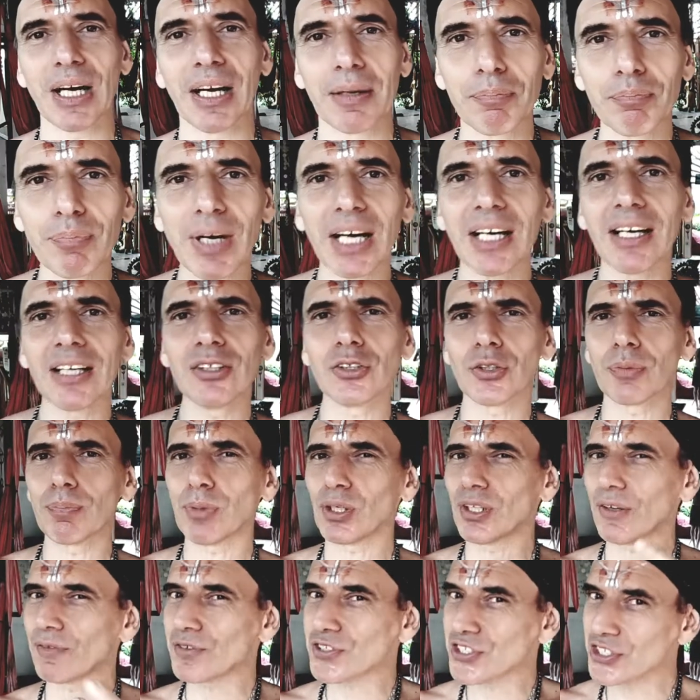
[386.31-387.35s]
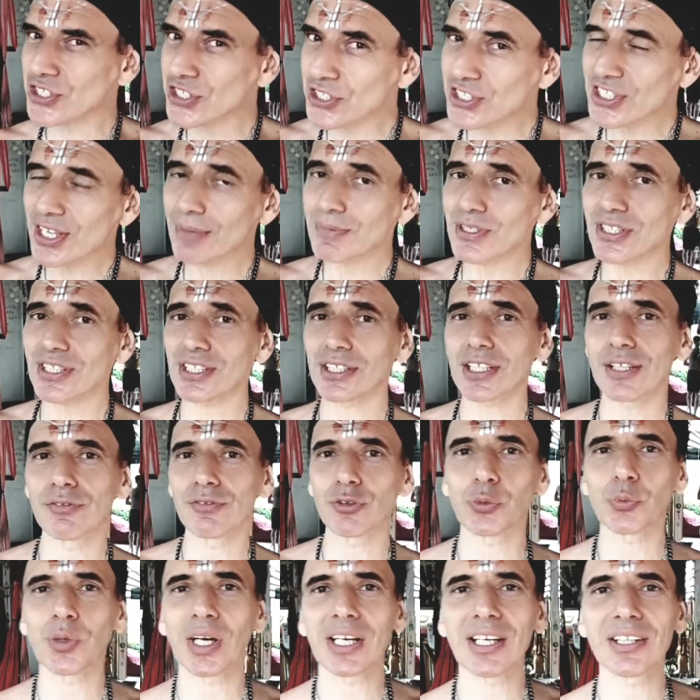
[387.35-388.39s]
mind, the belief systems that I have
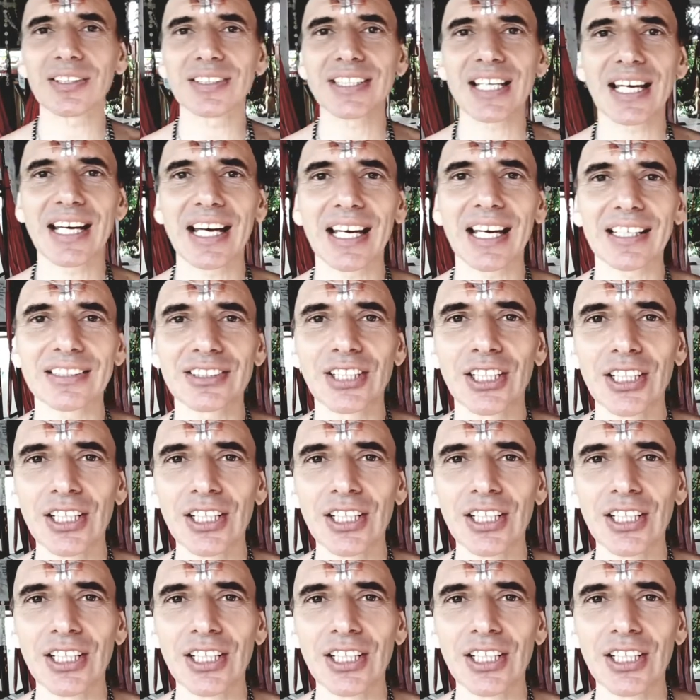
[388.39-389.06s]
around that?